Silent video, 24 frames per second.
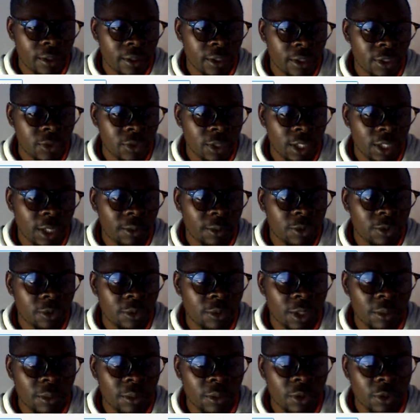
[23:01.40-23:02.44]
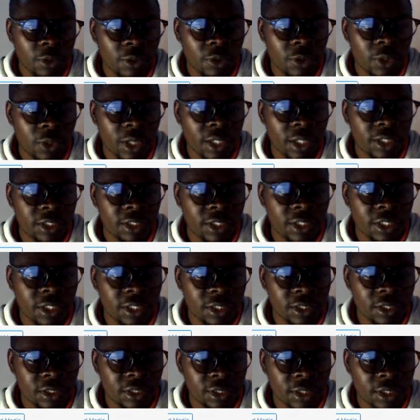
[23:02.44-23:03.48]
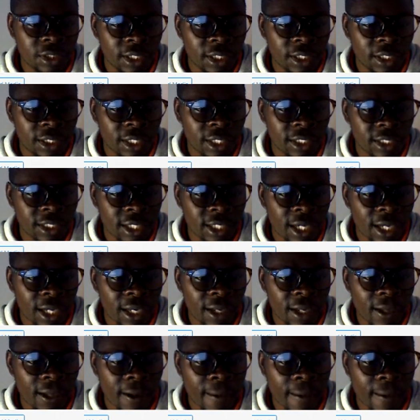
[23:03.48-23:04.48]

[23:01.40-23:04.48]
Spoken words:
is welcome to my blog. You can change the text color